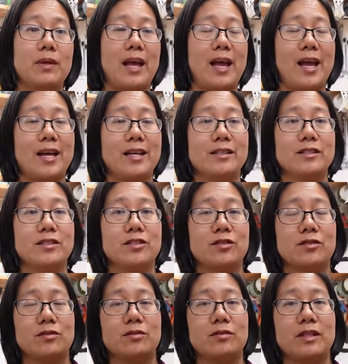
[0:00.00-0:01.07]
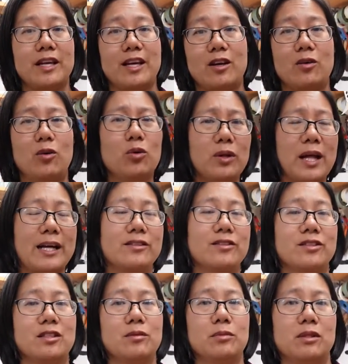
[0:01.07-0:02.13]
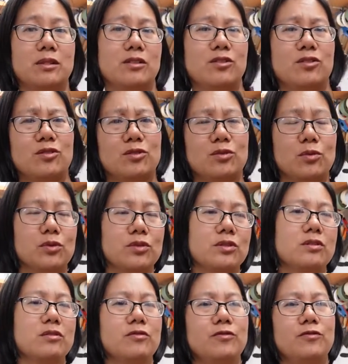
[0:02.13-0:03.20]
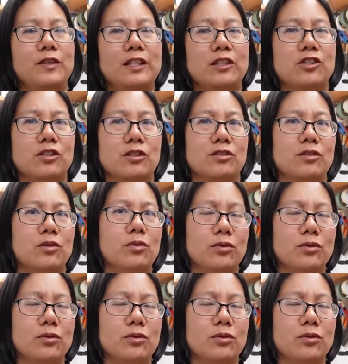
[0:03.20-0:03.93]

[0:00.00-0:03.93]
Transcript: and they all had similar sorts of features,